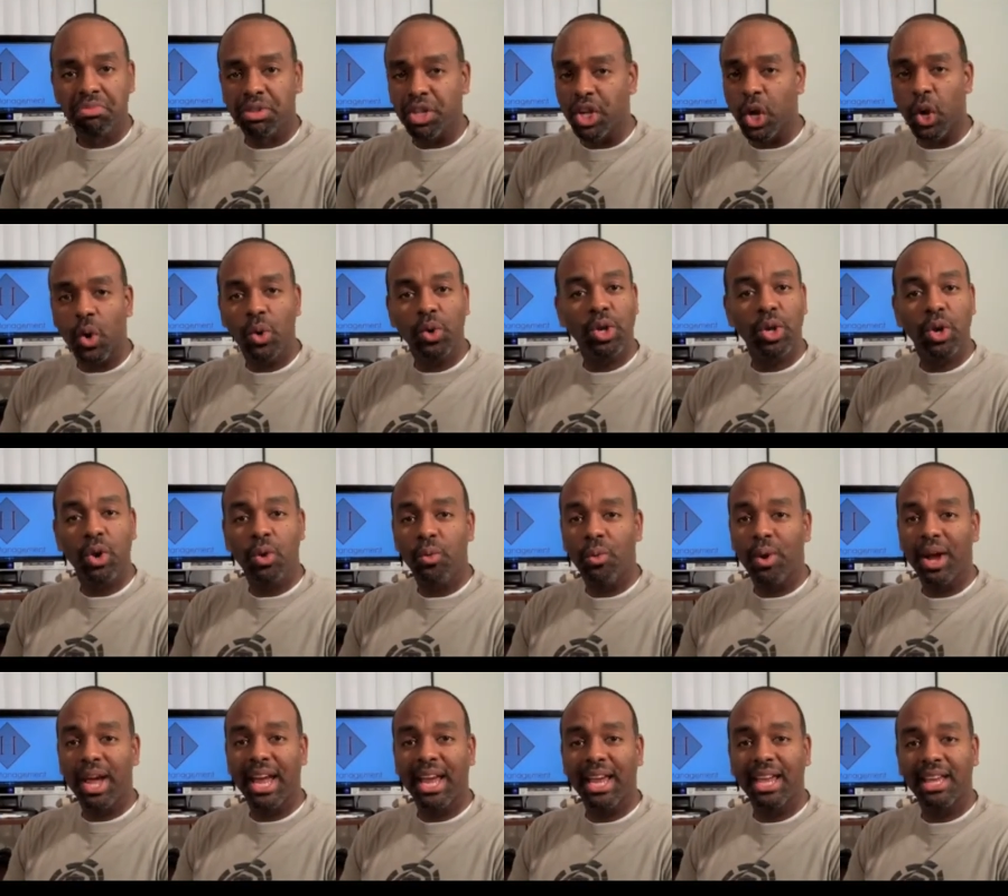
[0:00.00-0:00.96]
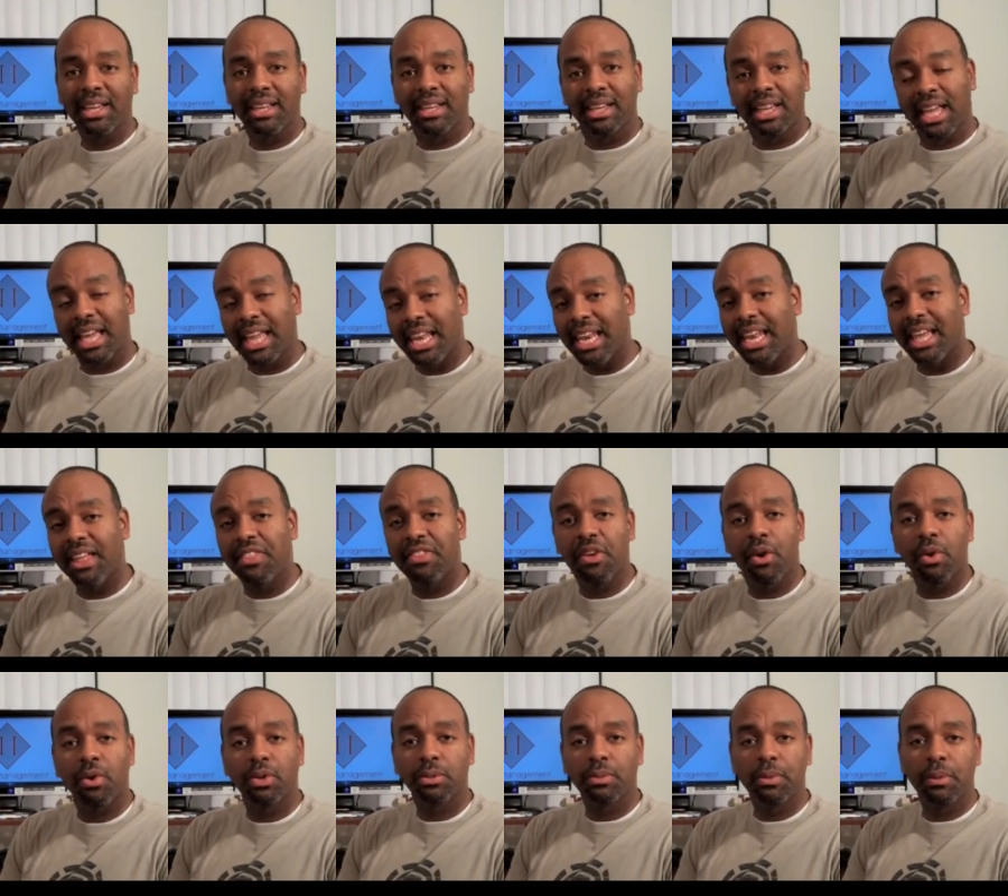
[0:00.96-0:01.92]
go your way and let
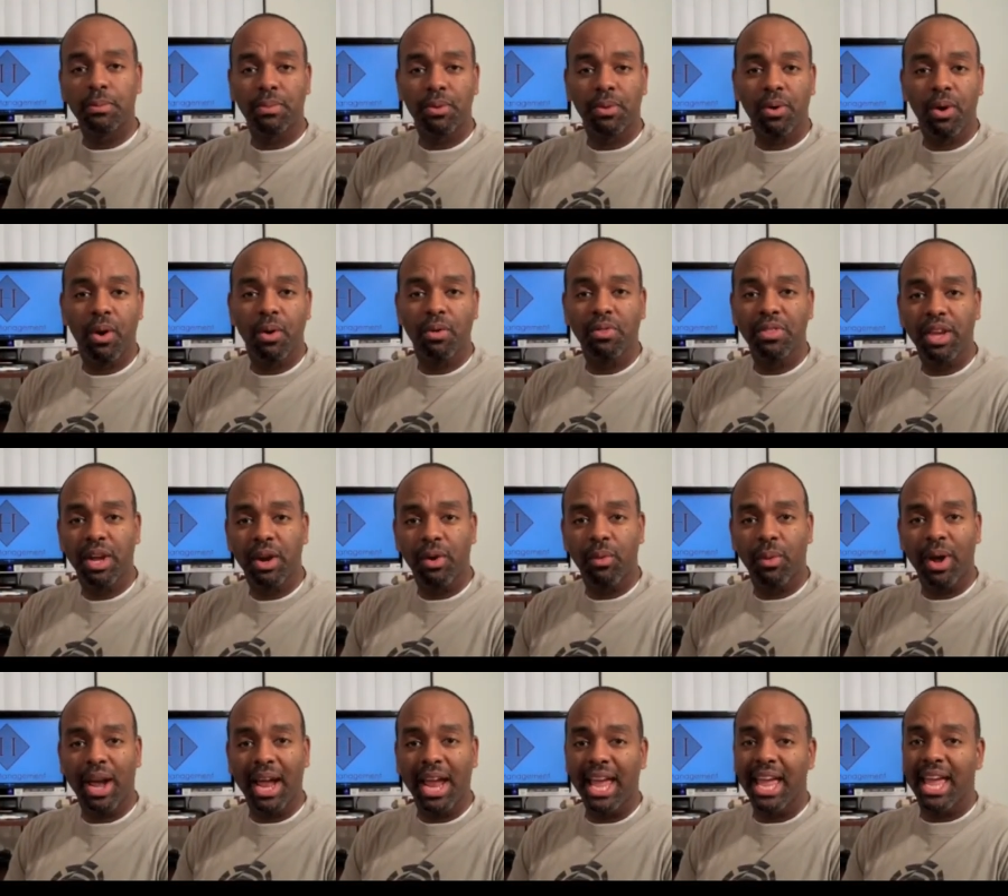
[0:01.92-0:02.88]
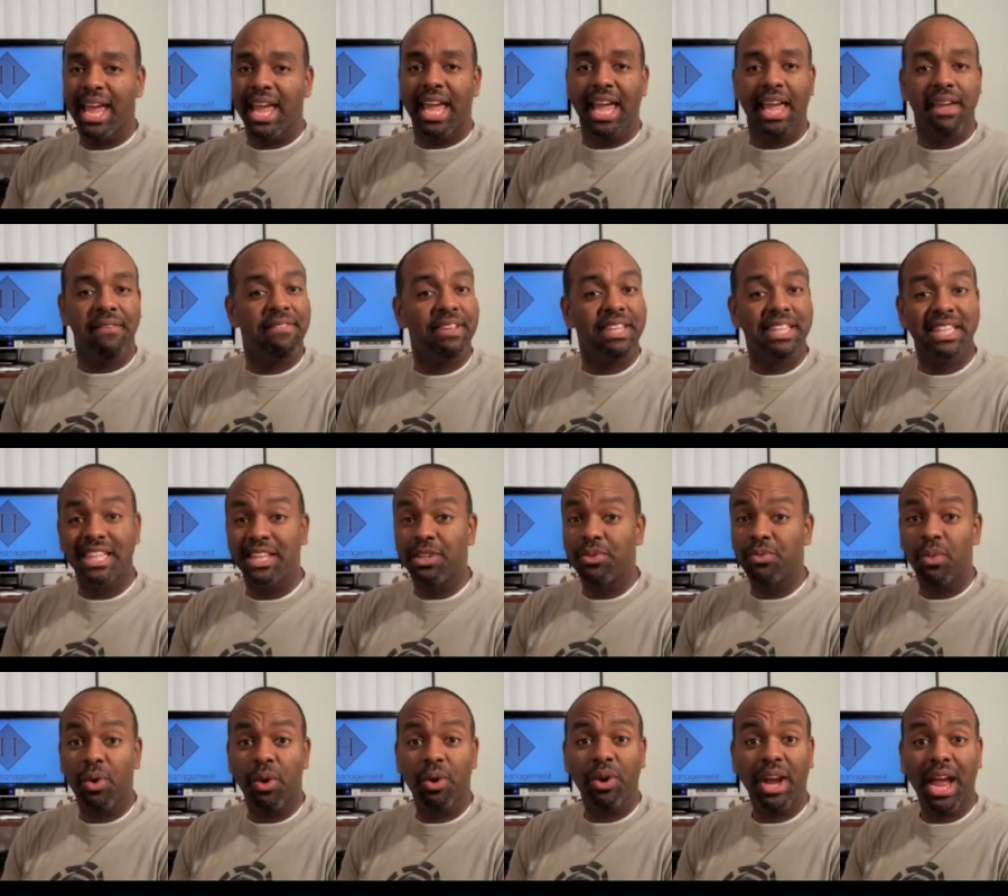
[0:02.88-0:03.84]
those people go their way. If it
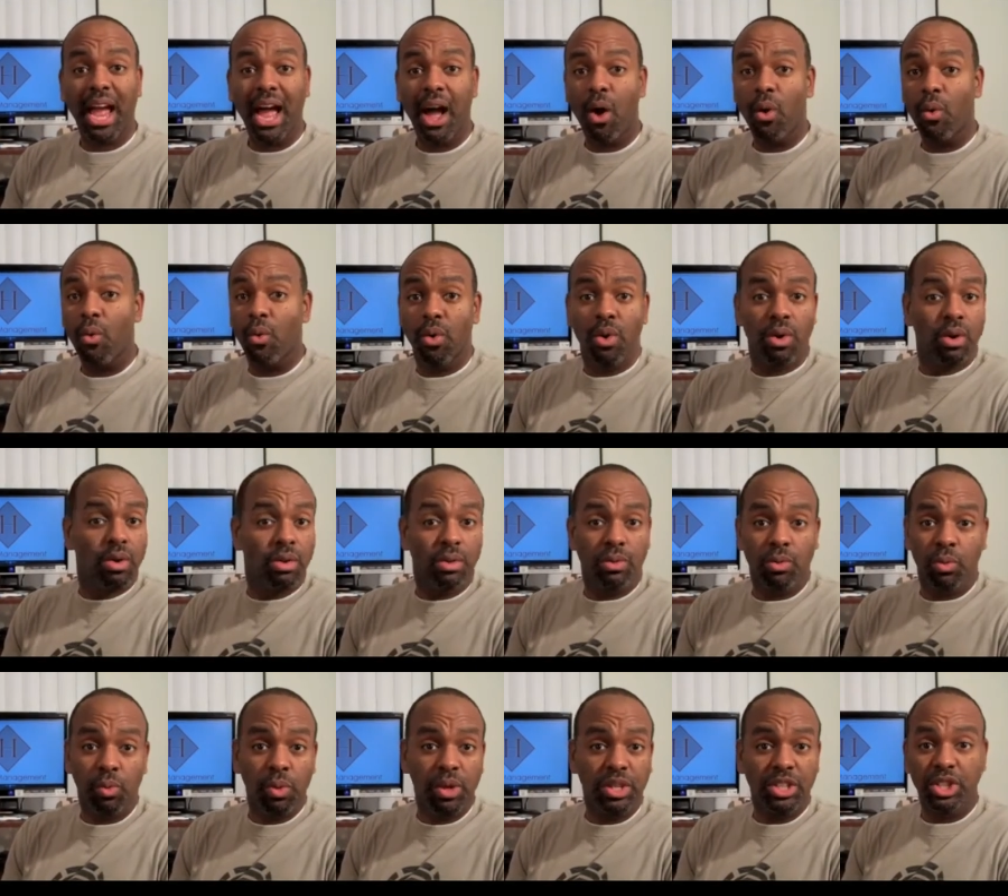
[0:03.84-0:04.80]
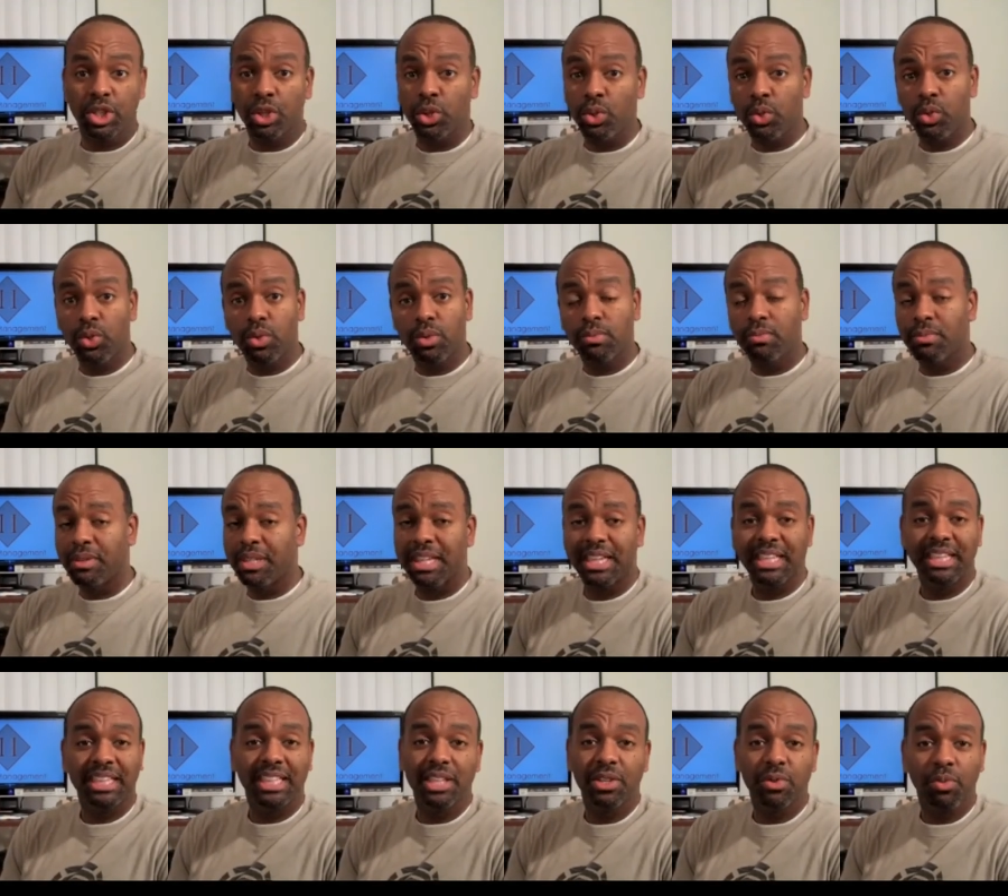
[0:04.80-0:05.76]
didn't work out with two,
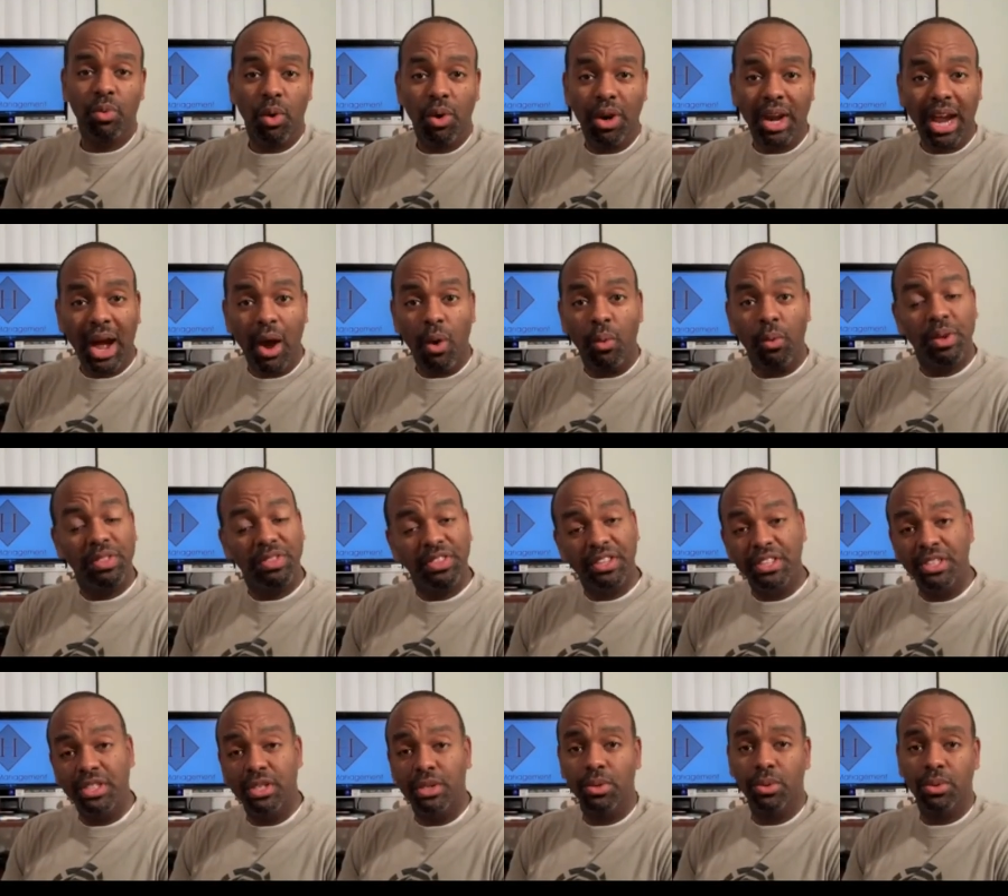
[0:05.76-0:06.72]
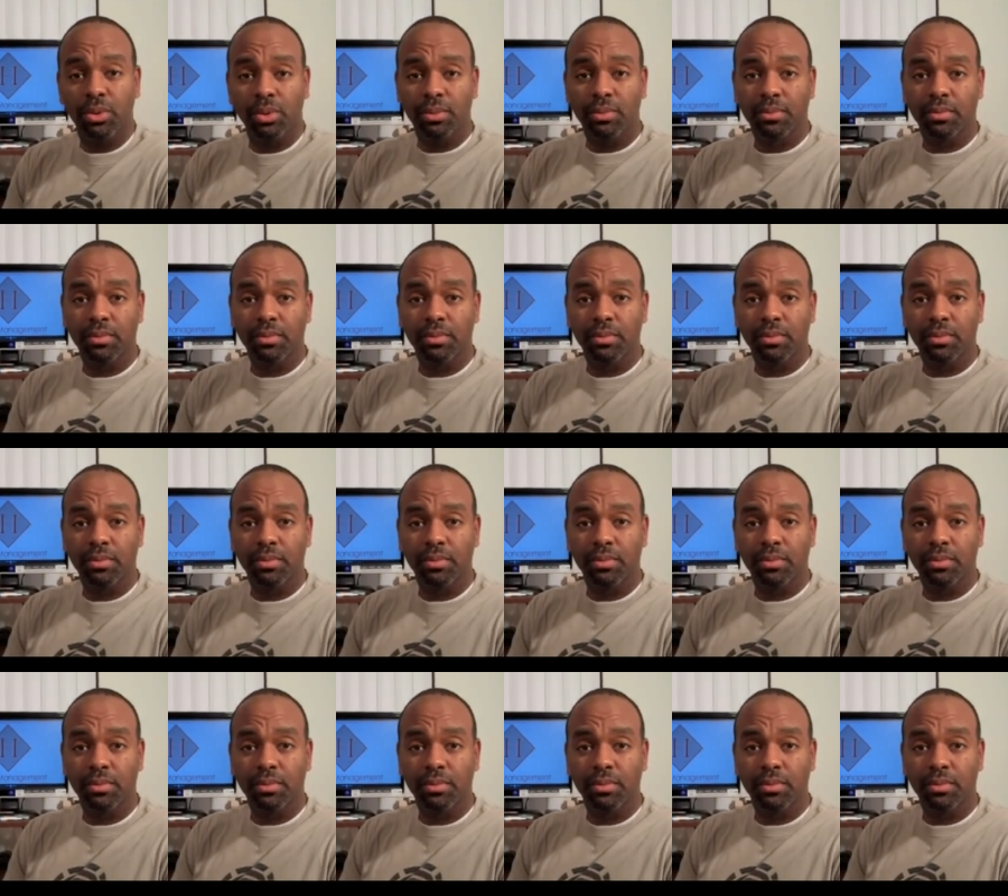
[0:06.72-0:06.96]
it didn't work out with the two.